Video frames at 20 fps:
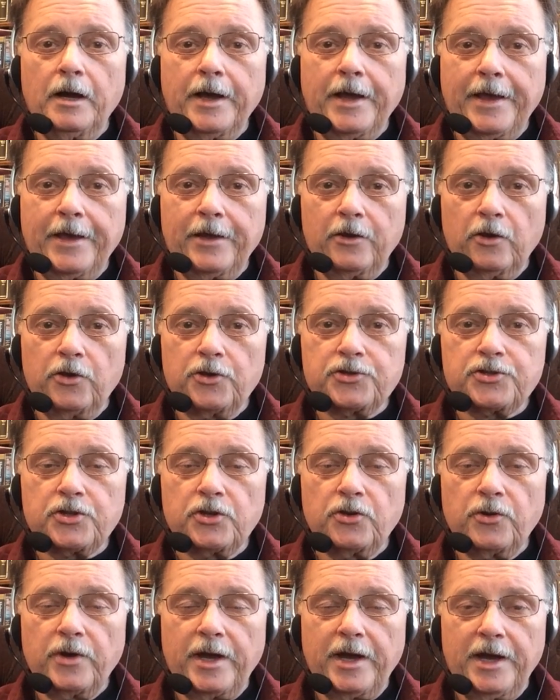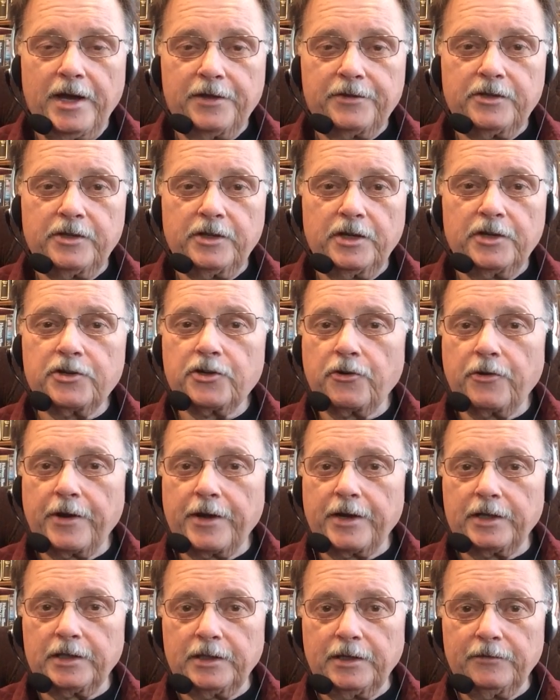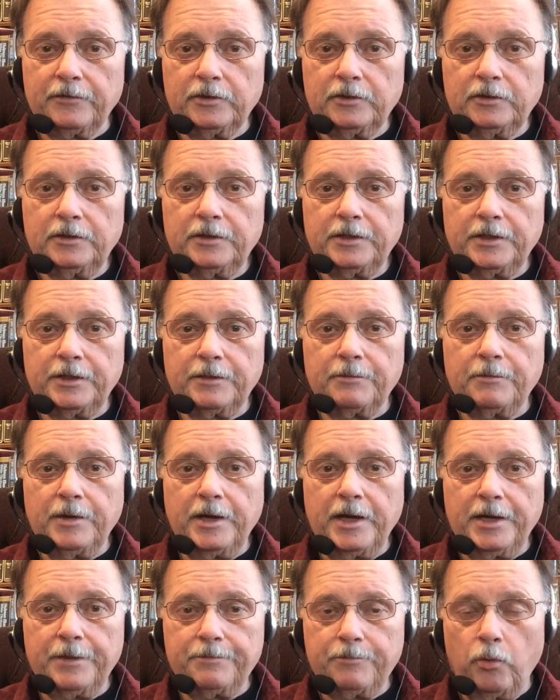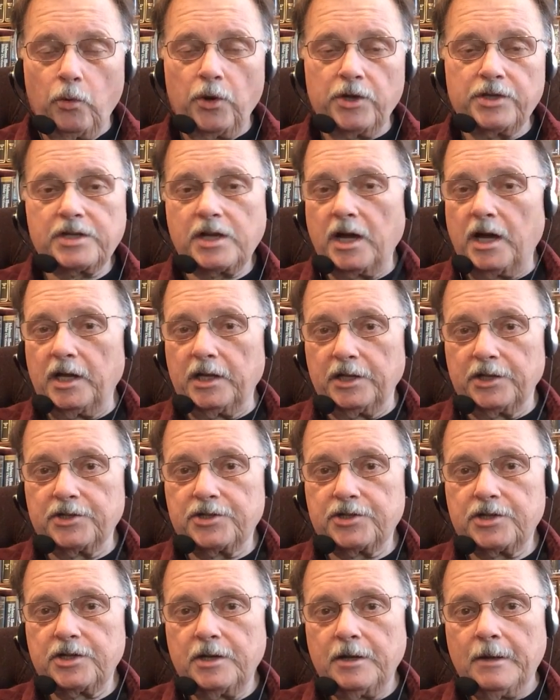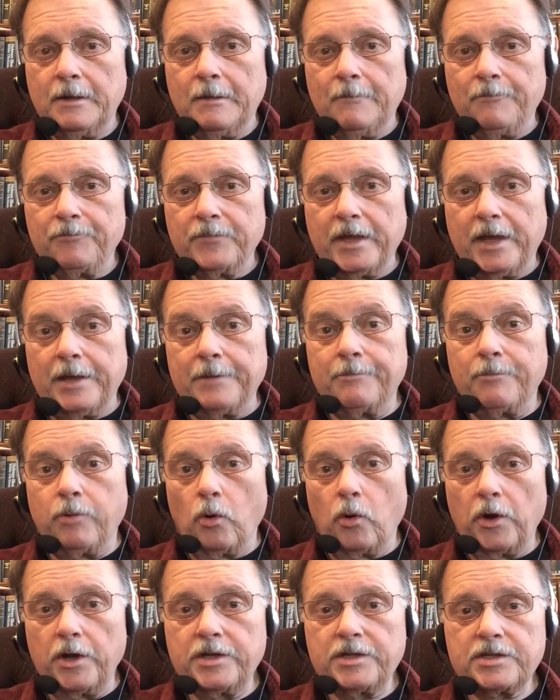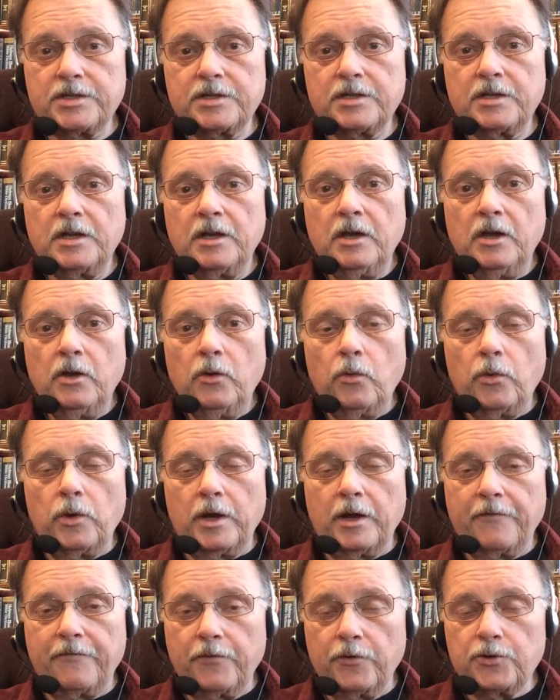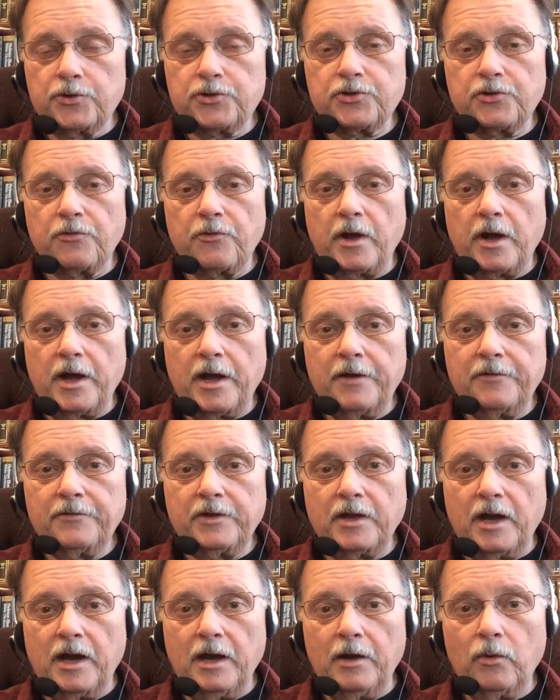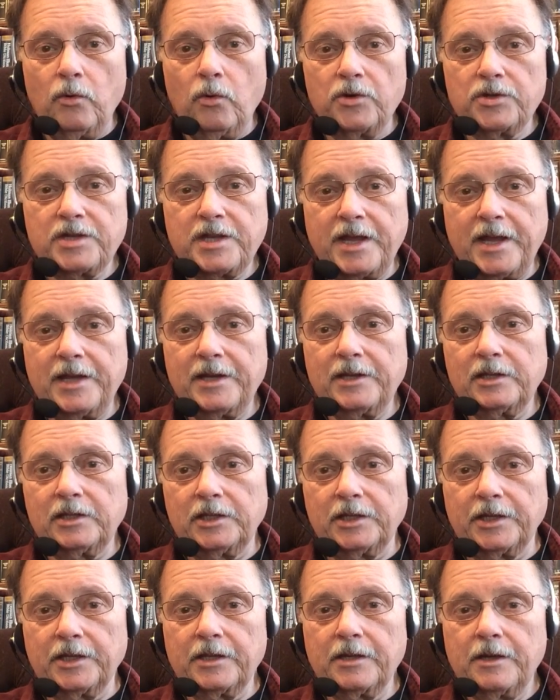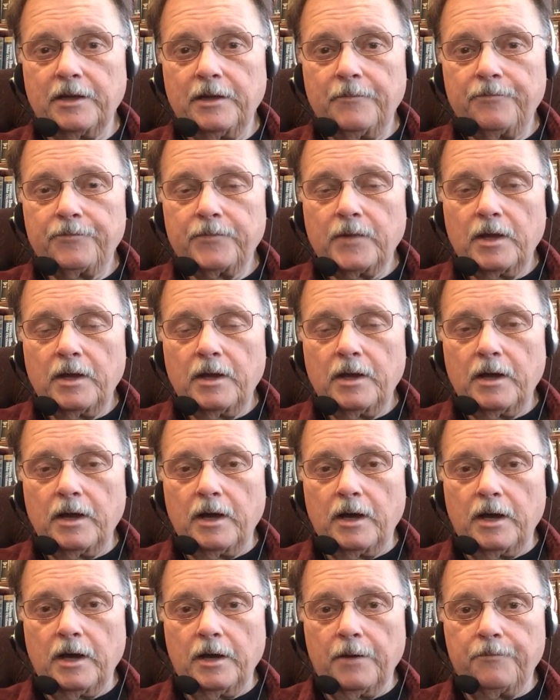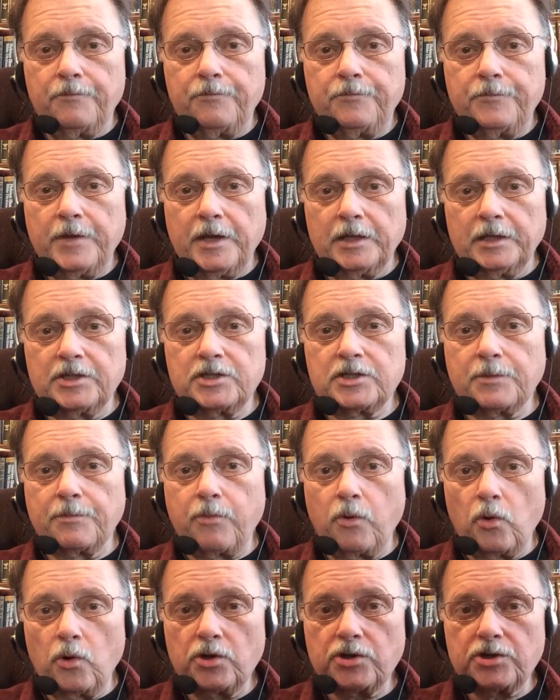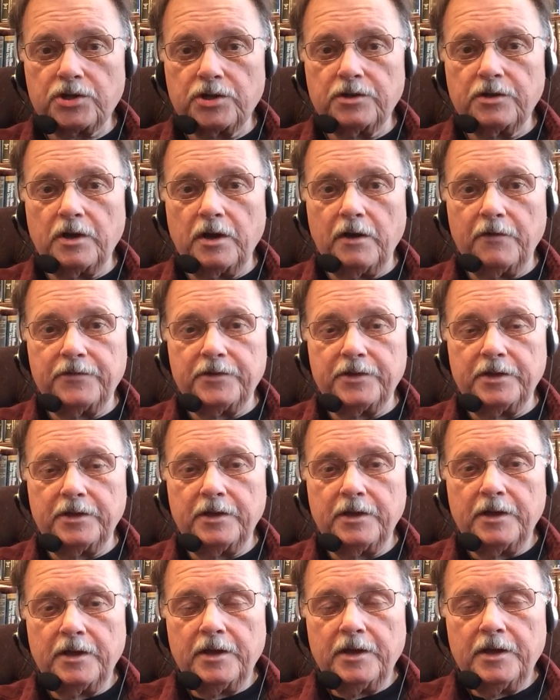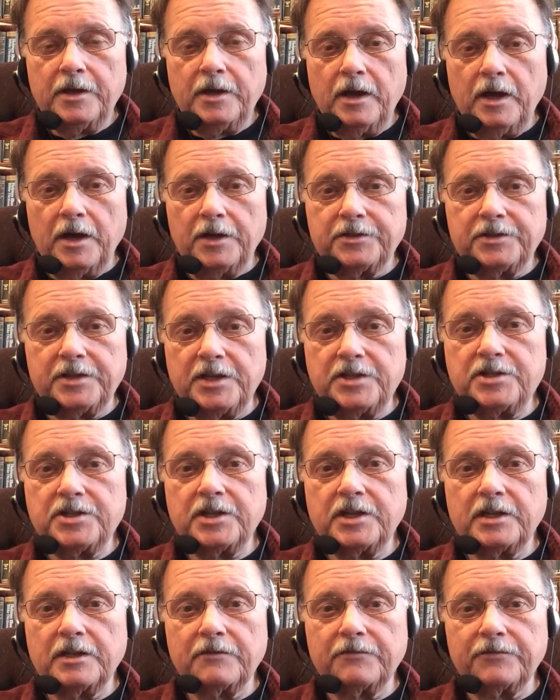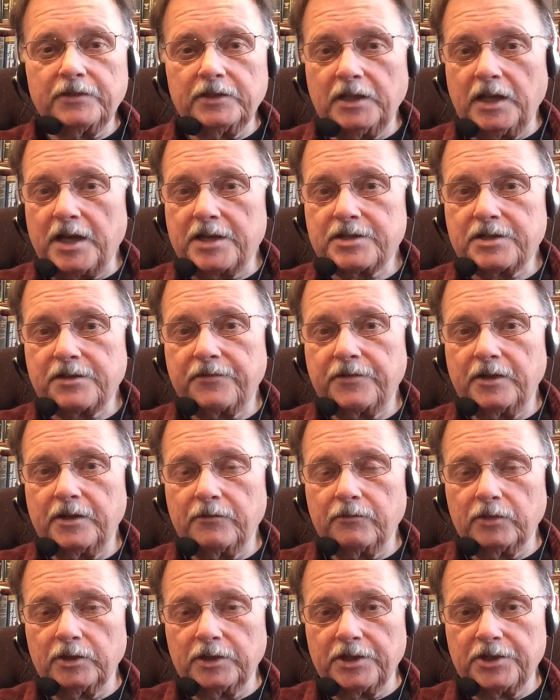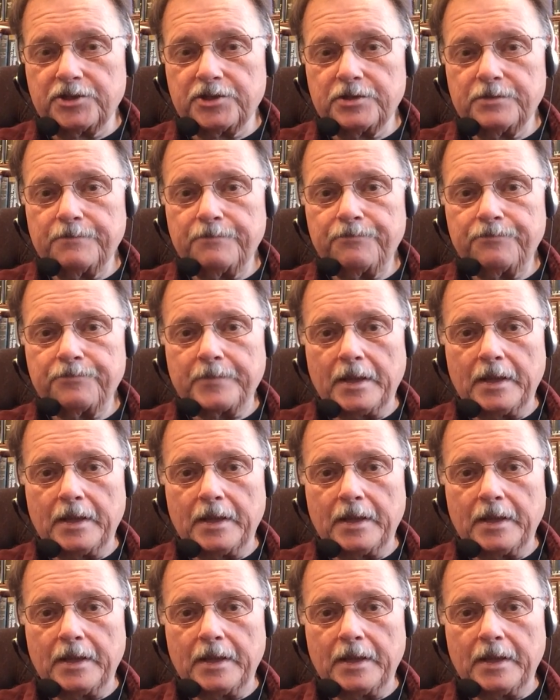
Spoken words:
and also at the undergrad level at Boyce College. At Boyce, when I first arrived, I was handling at least a portion of the teaching in philosophy of religion,